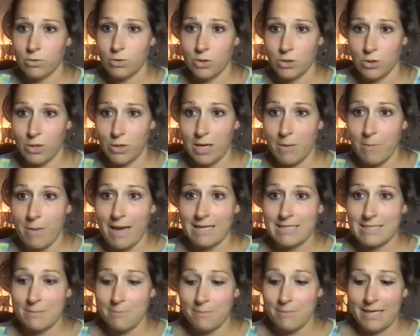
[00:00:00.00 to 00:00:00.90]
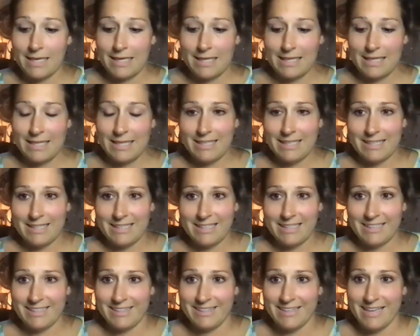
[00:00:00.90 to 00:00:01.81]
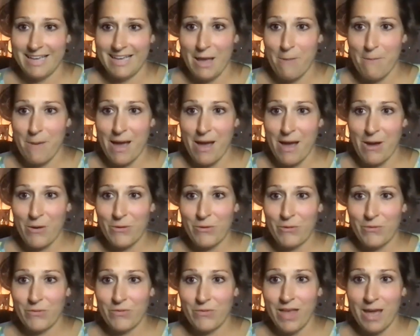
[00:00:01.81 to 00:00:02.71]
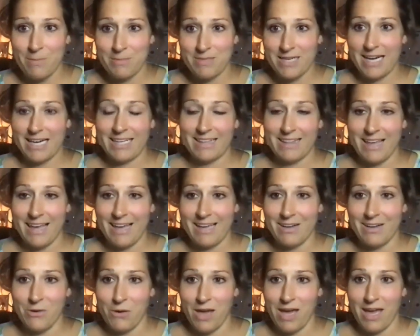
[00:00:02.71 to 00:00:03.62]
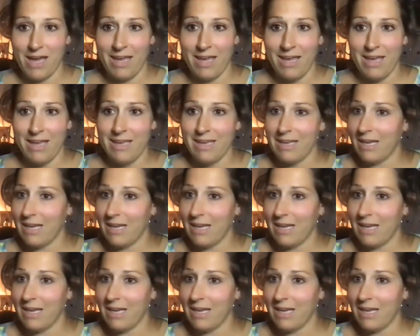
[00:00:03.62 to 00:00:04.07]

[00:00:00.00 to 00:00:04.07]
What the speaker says: to get back to me about updating that. Okay.